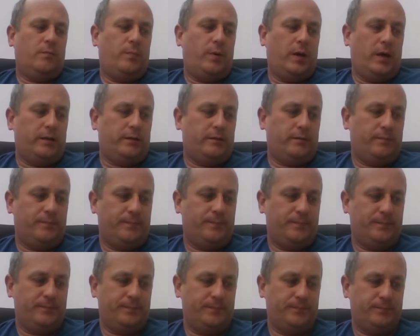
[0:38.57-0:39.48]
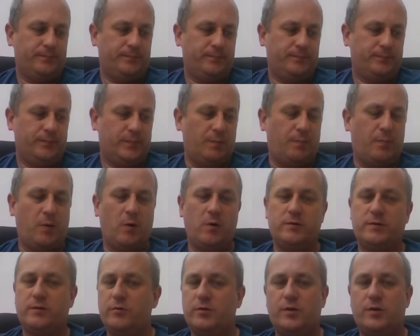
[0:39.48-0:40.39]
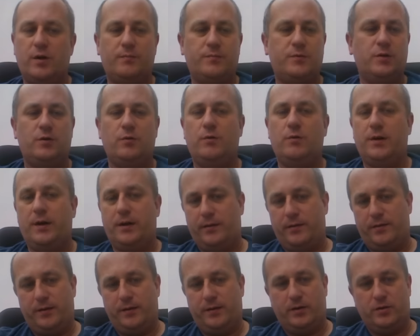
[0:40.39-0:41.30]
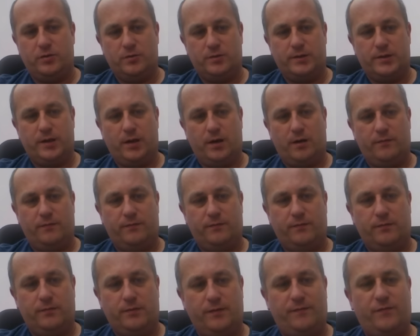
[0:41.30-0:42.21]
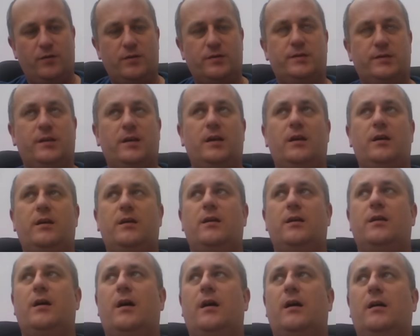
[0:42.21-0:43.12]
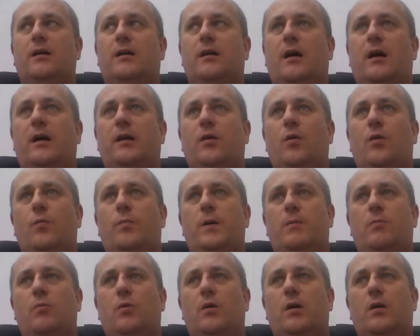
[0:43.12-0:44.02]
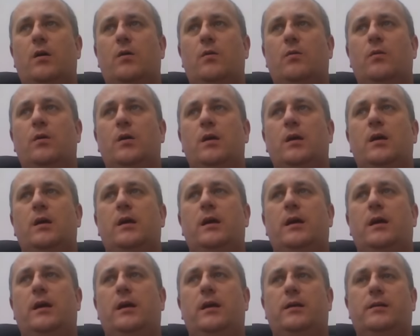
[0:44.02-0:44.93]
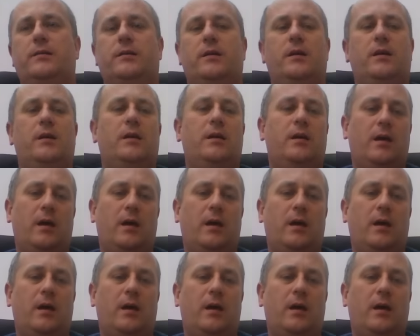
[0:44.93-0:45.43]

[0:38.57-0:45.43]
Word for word: But the person who stops you doing anything is yourself. The first thing I know people go is